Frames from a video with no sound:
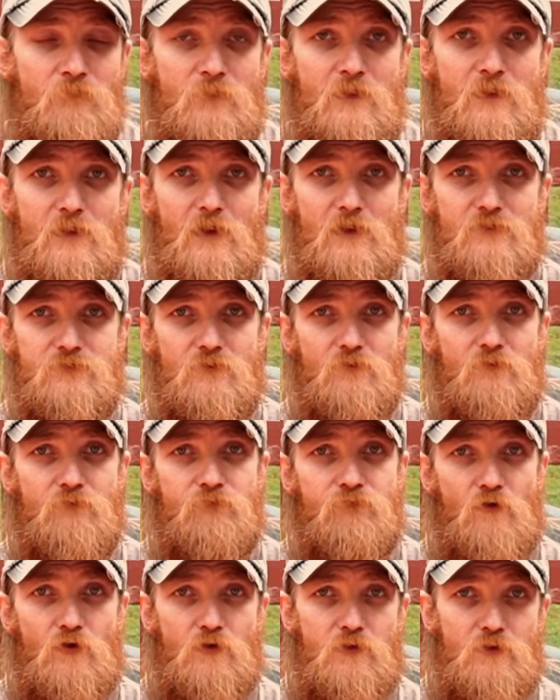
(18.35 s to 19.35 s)
that's a
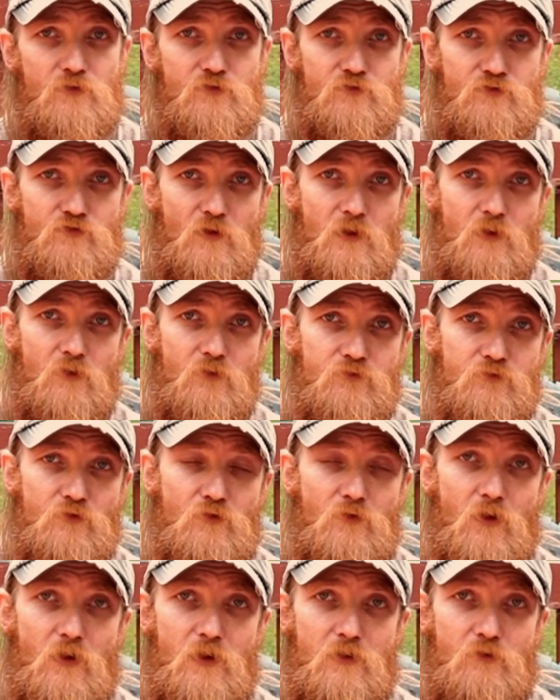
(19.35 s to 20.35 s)
foothills trail through
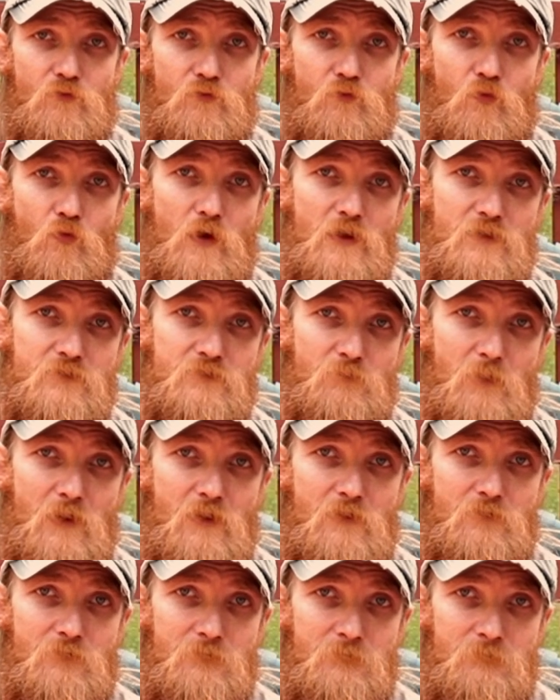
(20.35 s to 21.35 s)
hike
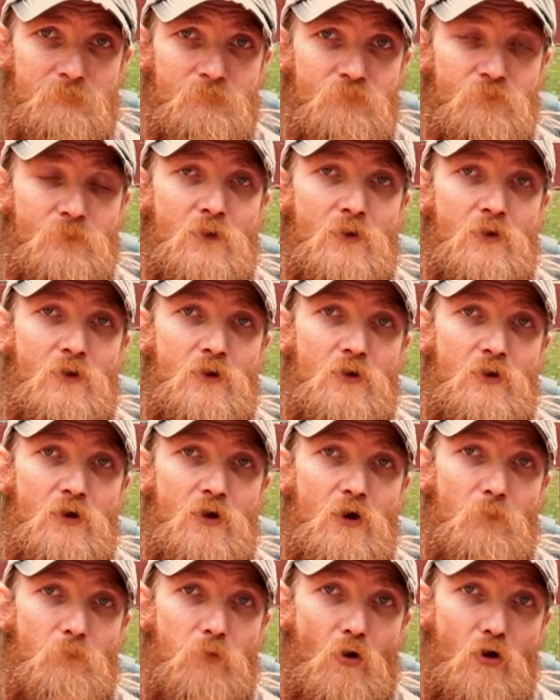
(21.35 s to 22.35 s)
westbound,
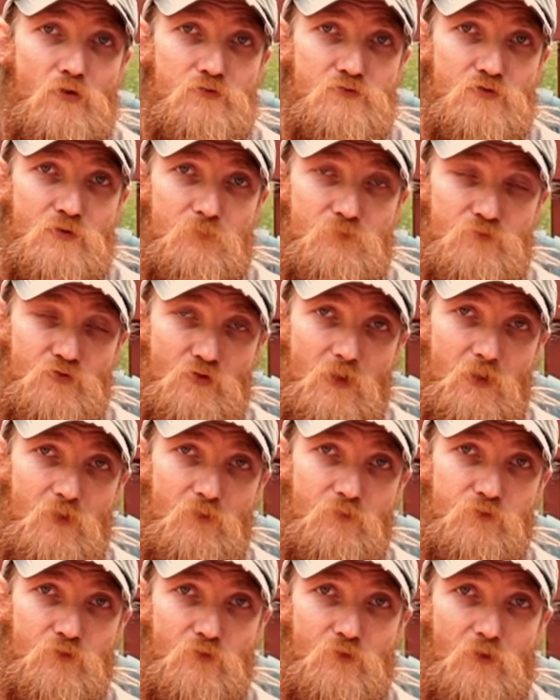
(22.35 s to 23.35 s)
a bar trim trail
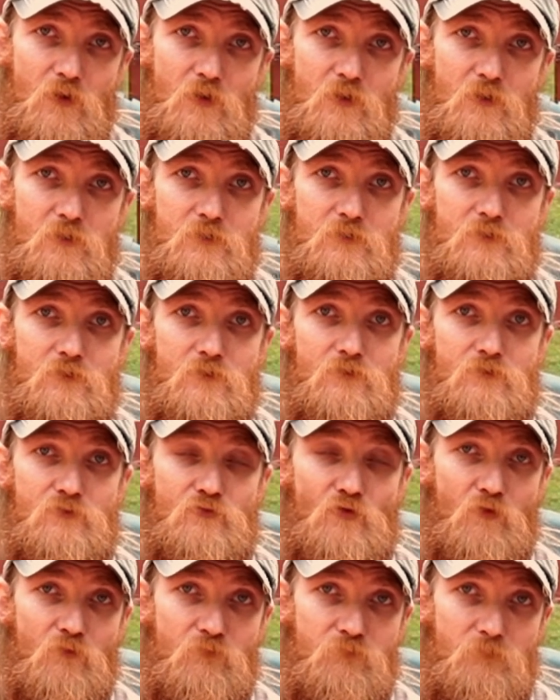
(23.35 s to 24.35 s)
through hike
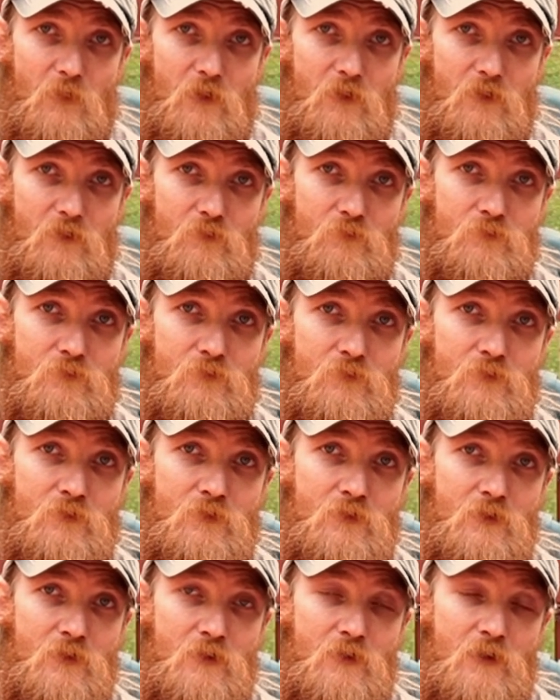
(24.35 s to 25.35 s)
northbound,
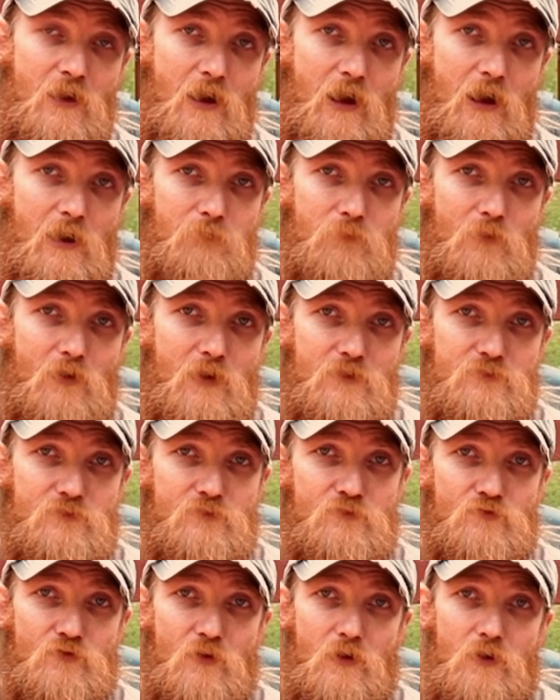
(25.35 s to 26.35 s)
Appalachian
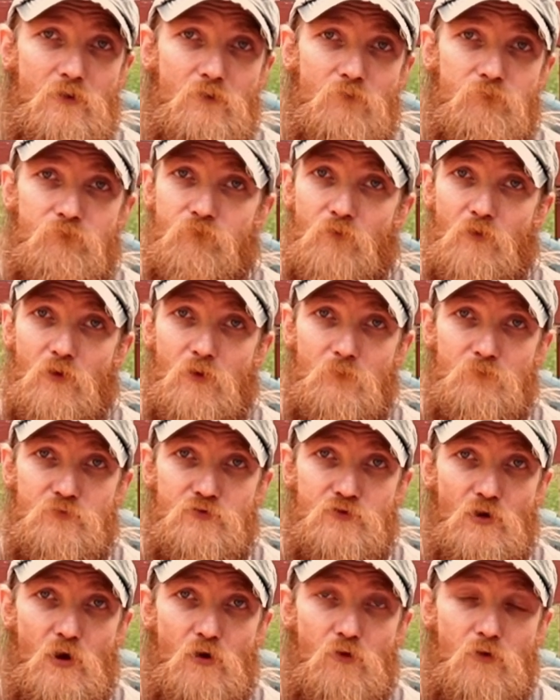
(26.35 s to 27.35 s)
Trail from
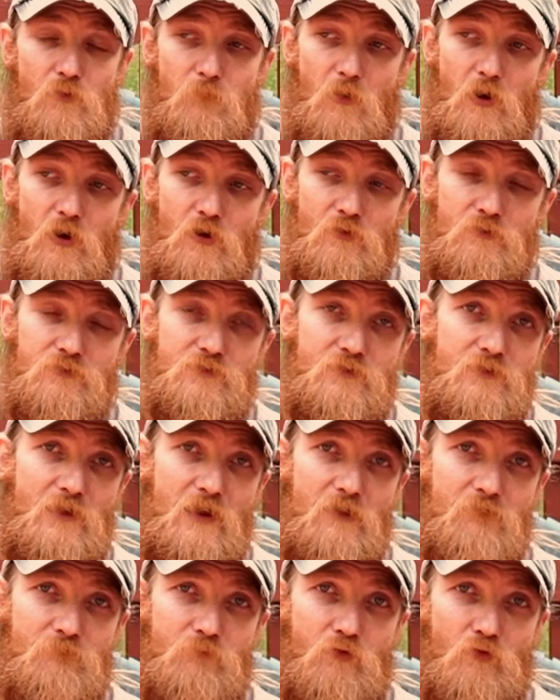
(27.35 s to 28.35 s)
Chioa Bald to
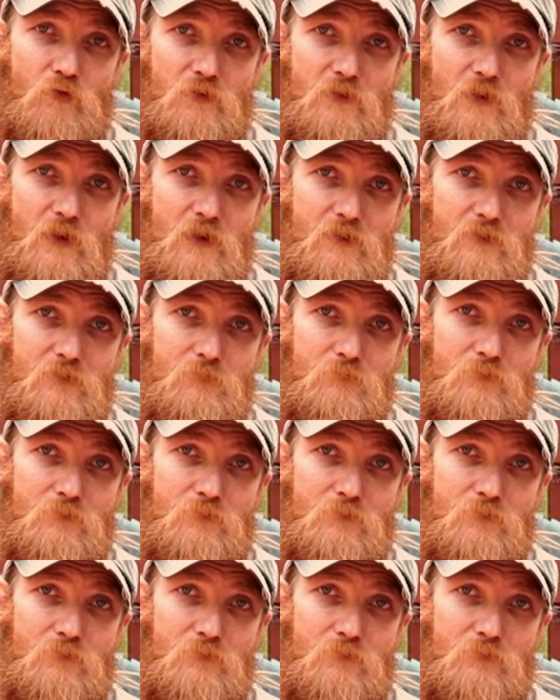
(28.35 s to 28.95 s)
Davenport Gap,